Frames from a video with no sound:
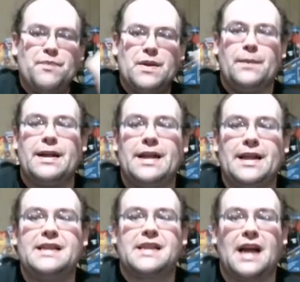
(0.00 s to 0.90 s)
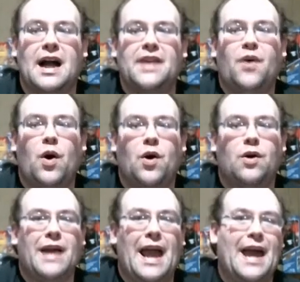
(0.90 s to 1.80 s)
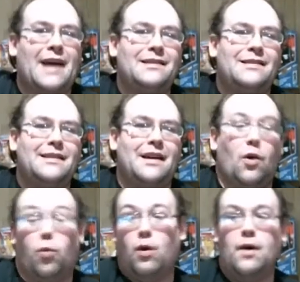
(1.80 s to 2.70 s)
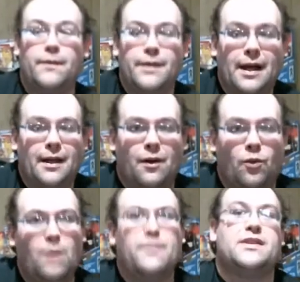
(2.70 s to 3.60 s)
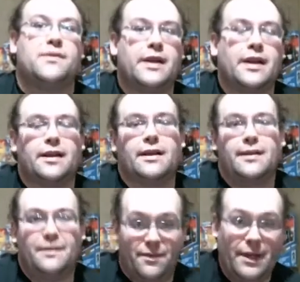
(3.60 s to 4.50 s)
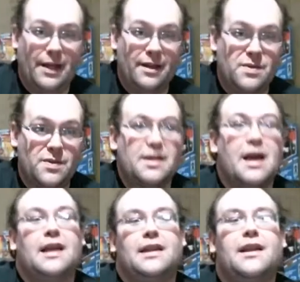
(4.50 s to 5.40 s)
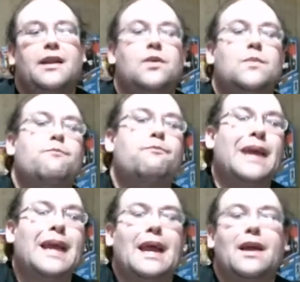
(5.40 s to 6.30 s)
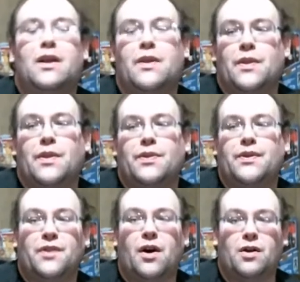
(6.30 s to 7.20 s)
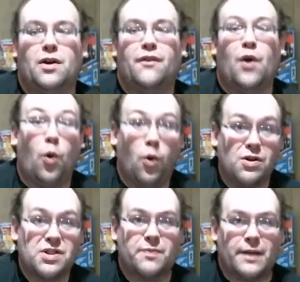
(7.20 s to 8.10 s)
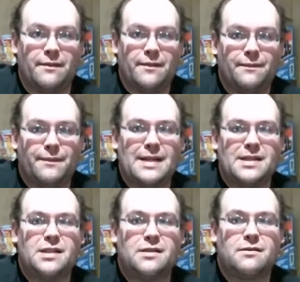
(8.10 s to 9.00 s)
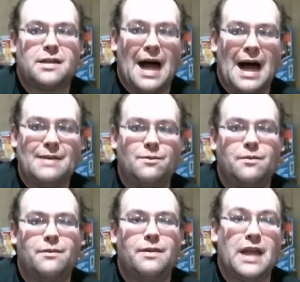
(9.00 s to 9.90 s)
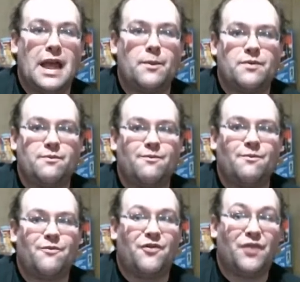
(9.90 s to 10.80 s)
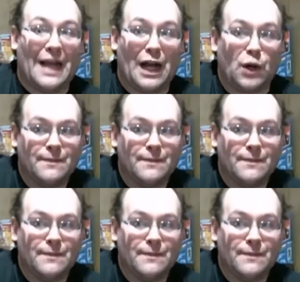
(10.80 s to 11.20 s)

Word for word: but it is kind of hard as a woman, not a woman, to make it to making this was, let alone being the daughter of a horseman that's not named Flair.